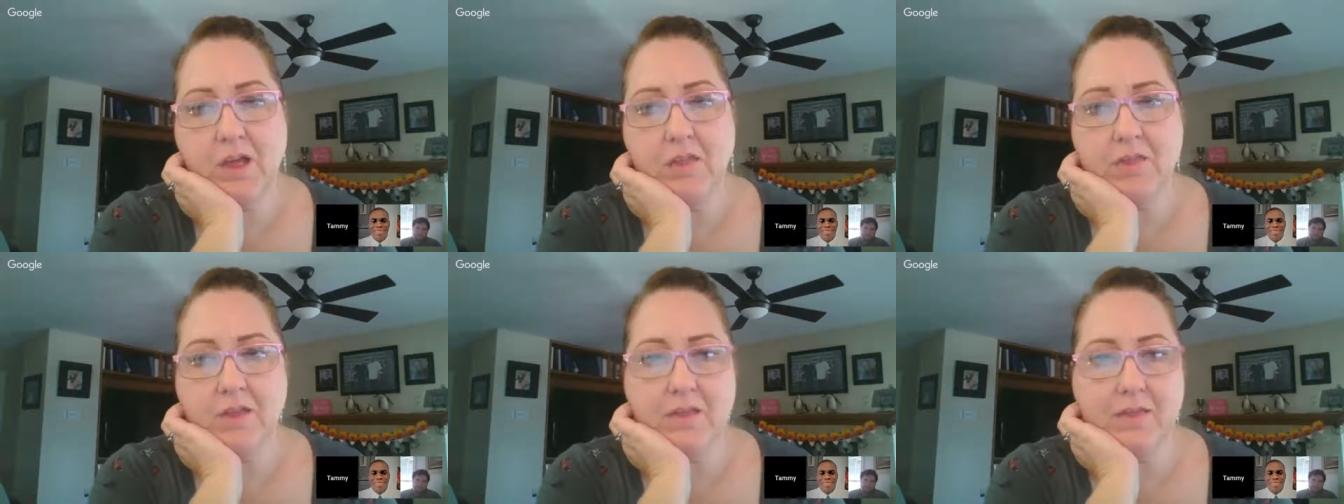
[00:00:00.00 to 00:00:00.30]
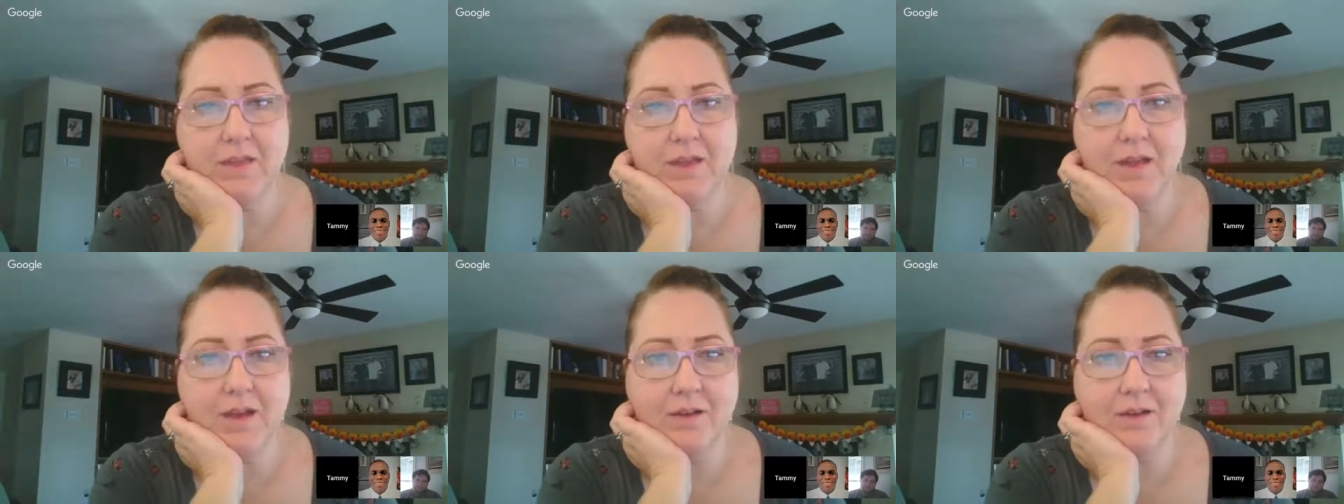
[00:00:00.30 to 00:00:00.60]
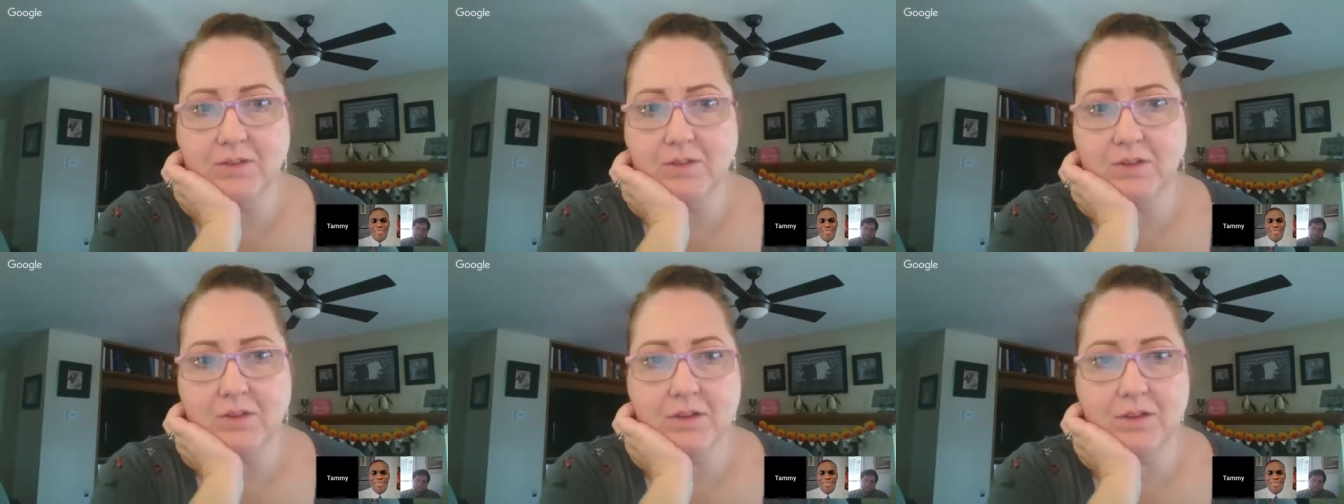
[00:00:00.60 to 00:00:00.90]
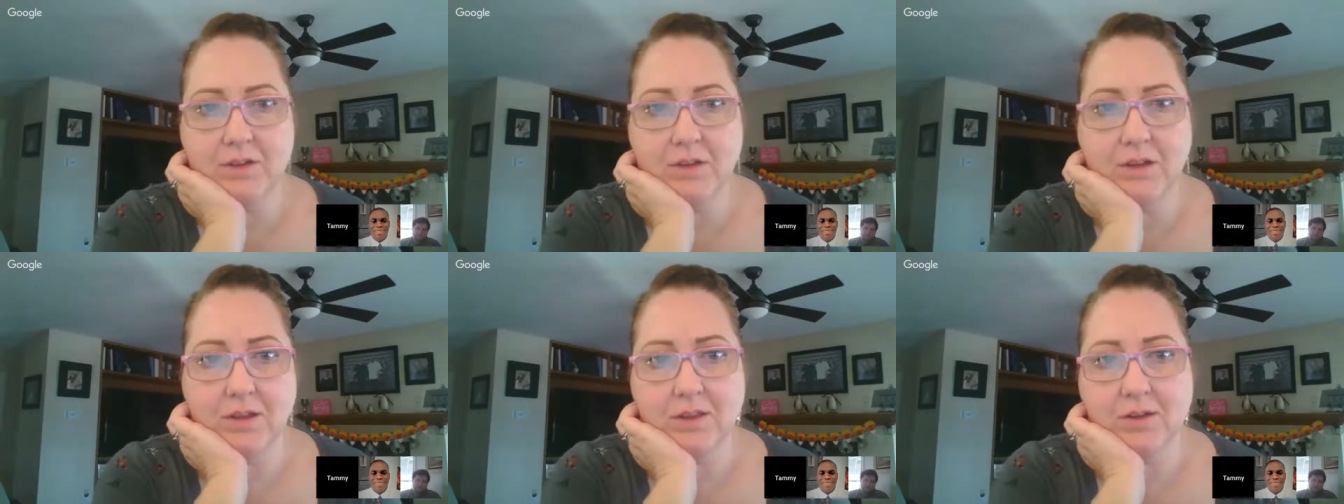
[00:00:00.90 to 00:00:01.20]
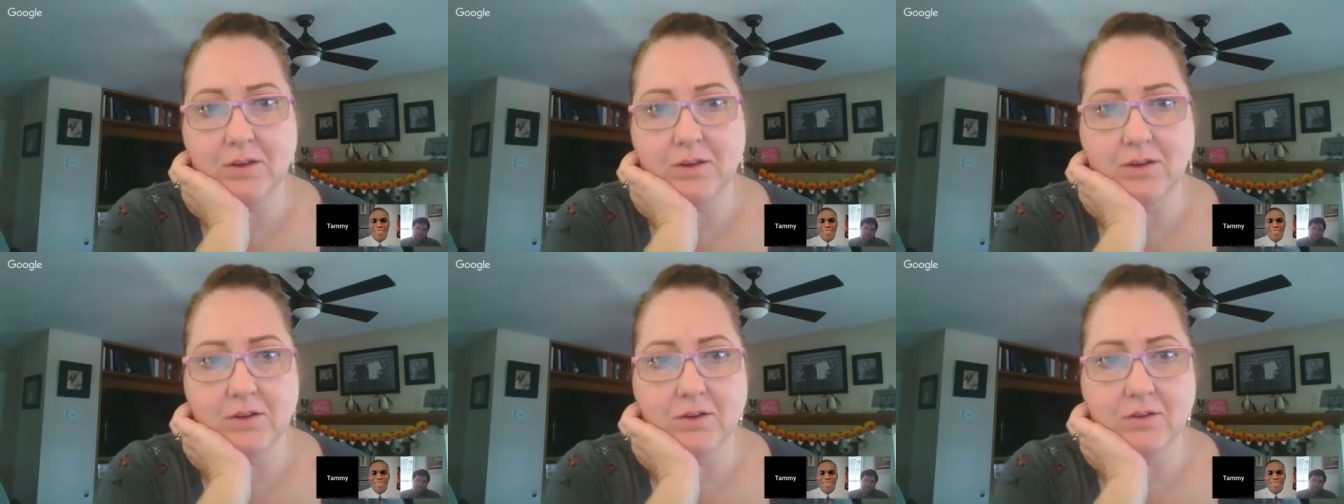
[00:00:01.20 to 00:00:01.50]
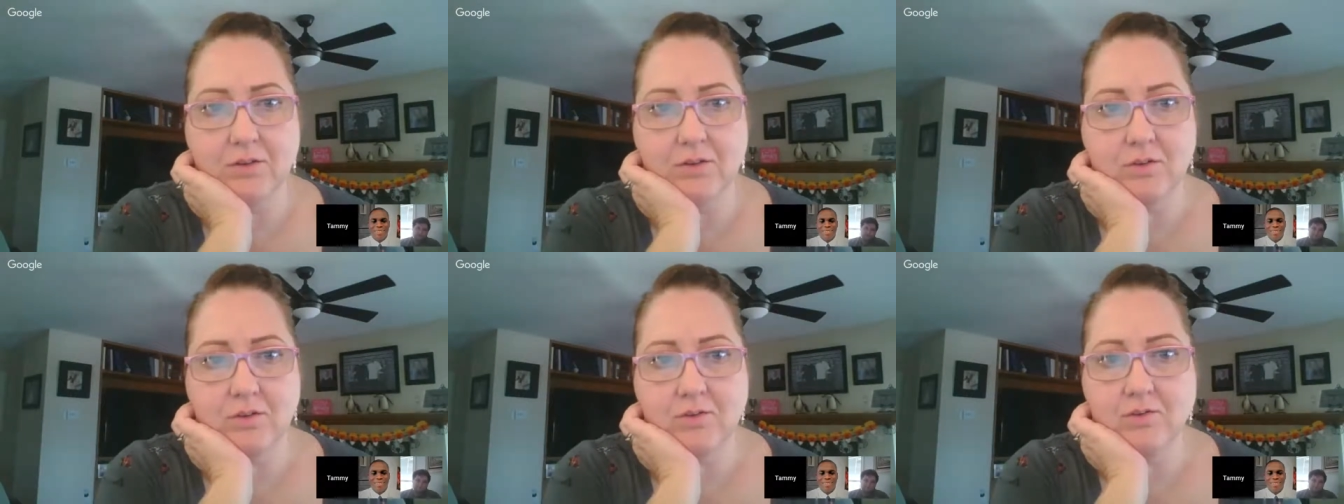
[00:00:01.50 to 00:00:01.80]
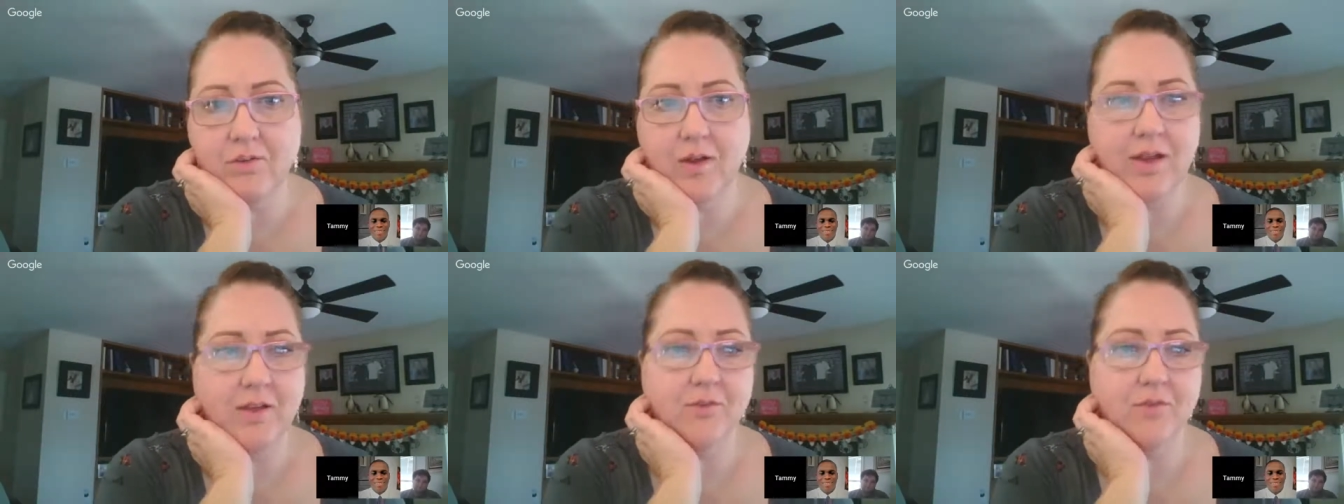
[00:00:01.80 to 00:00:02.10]
And then they have to either
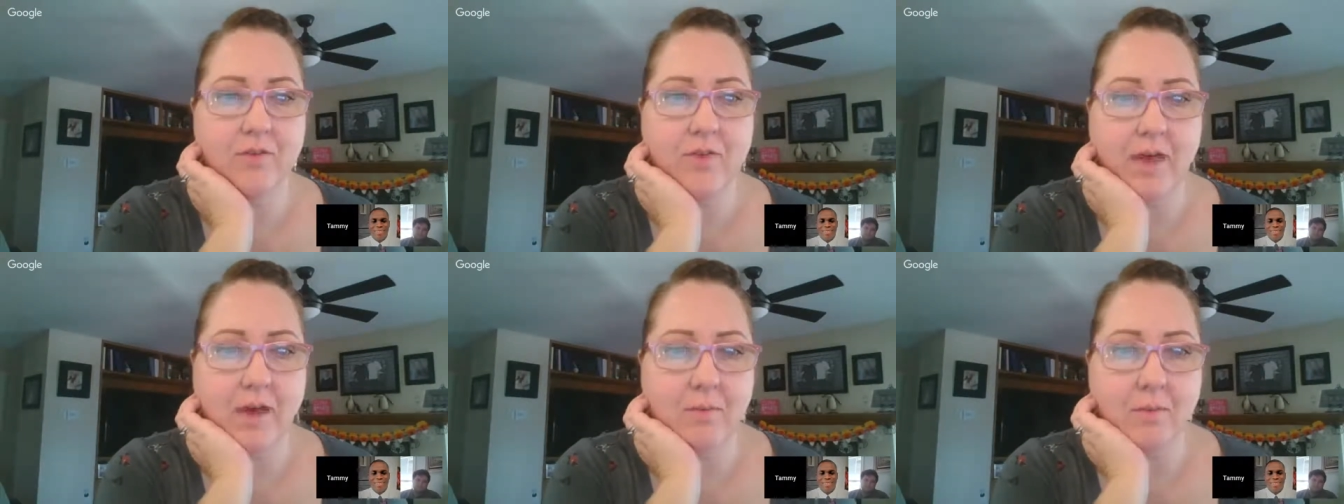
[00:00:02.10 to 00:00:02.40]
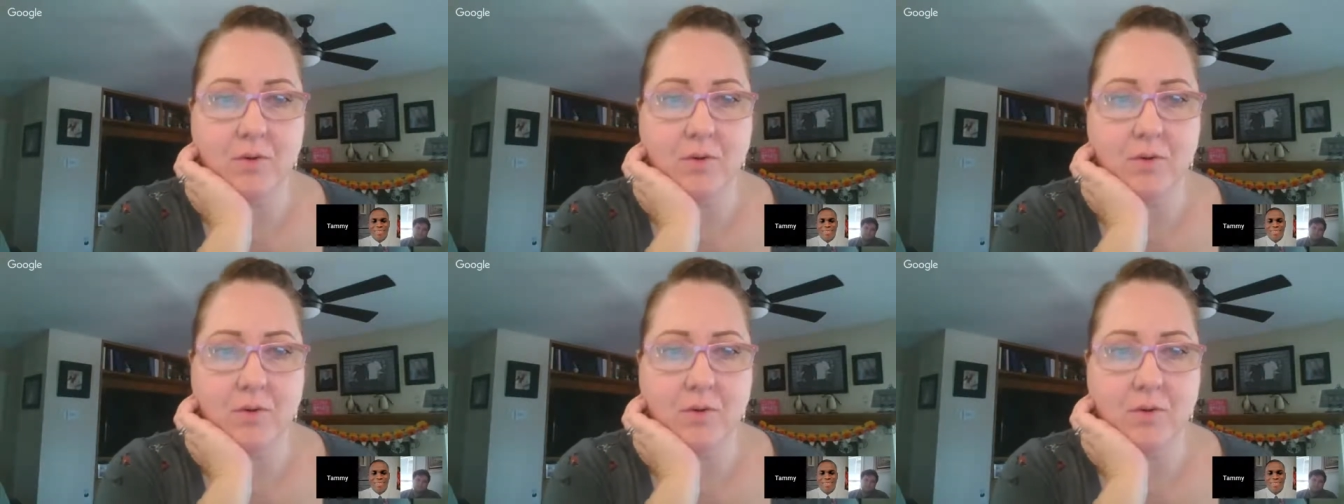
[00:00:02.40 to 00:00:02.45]
fight for that